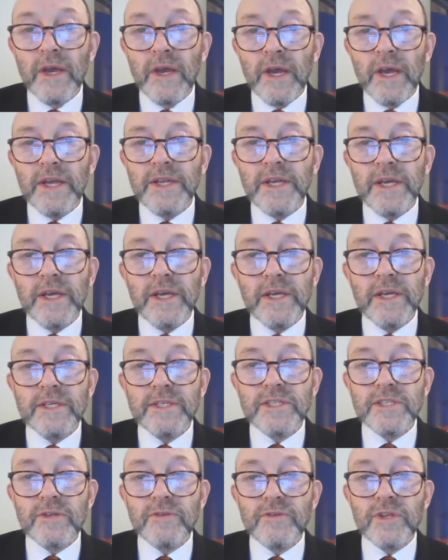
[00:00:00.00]
It
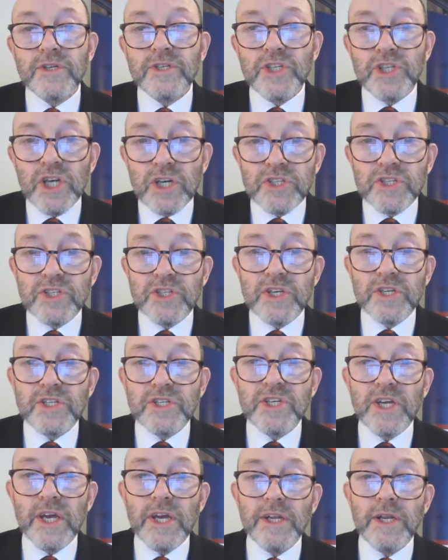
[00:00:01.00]
is the
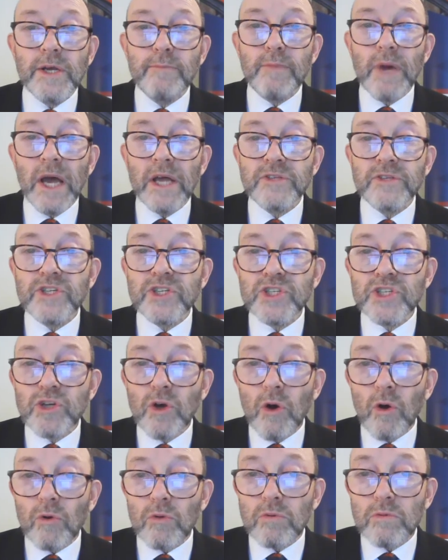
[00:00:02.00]
justice in a man's
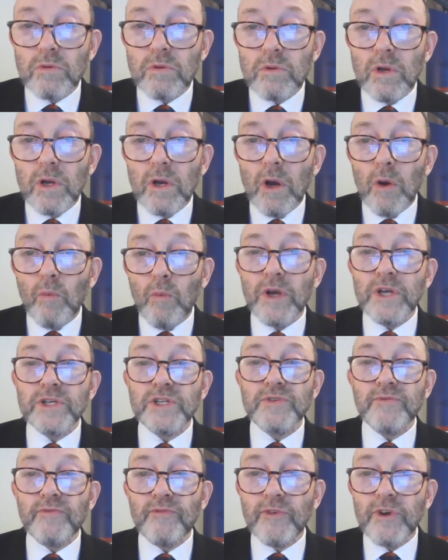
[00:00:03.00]
soul
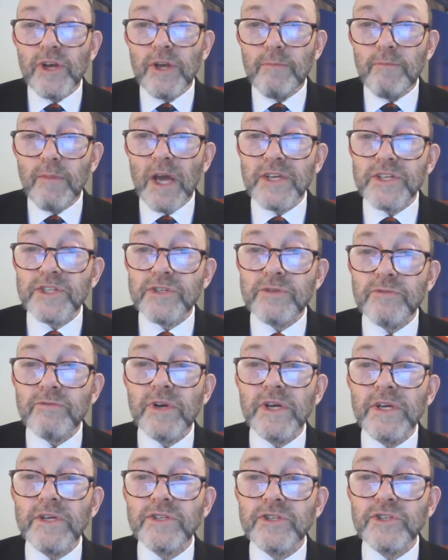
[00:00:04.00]
which
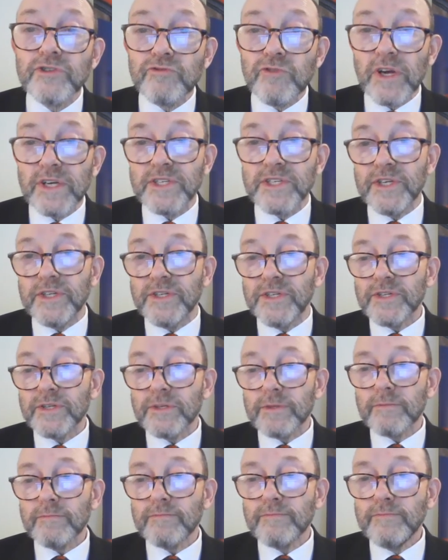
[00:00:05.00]
Freemasonry stresses.
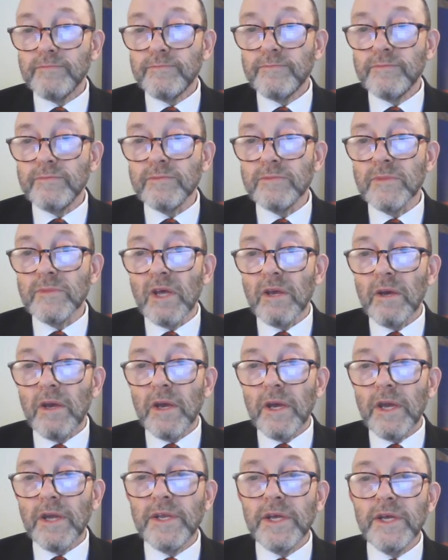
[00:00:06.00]

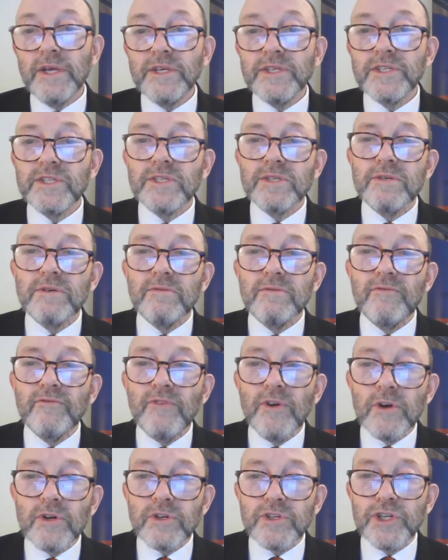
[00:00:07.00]
It is
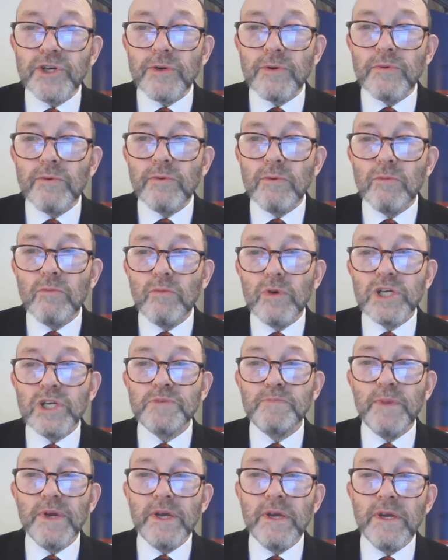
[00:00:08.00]
virtue,
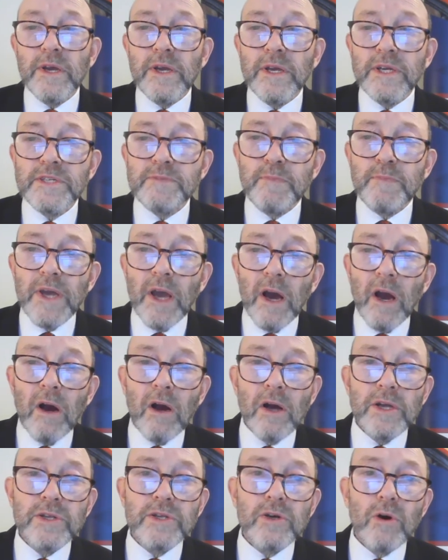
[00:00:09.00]
is
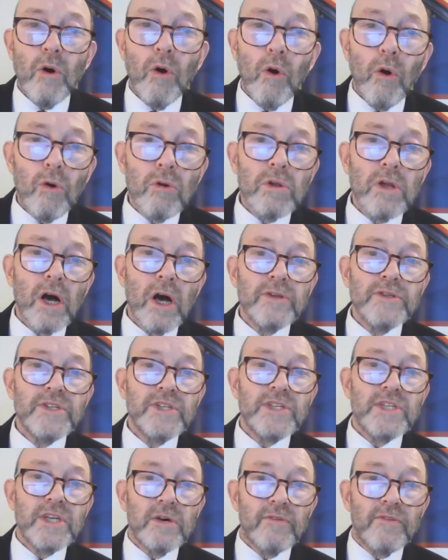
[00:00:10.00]
behind all
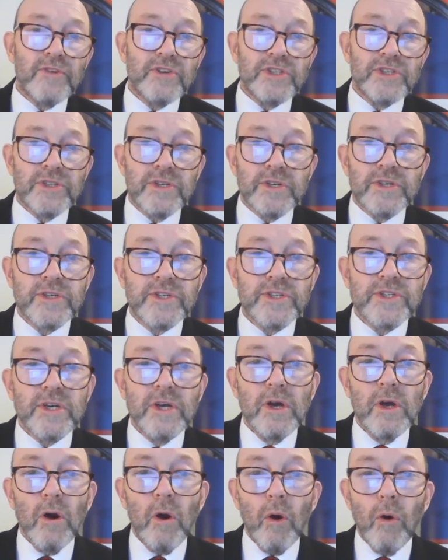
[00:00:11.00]
unselfishness,
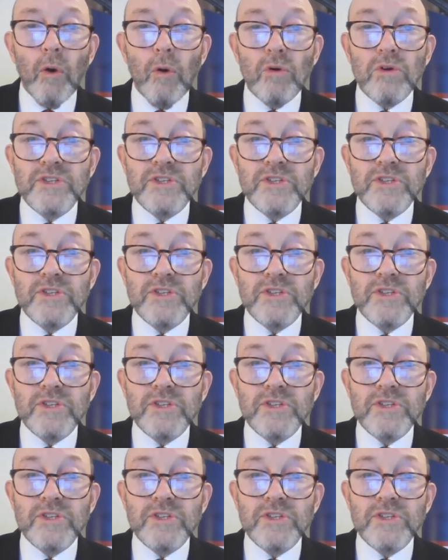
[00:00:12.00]
all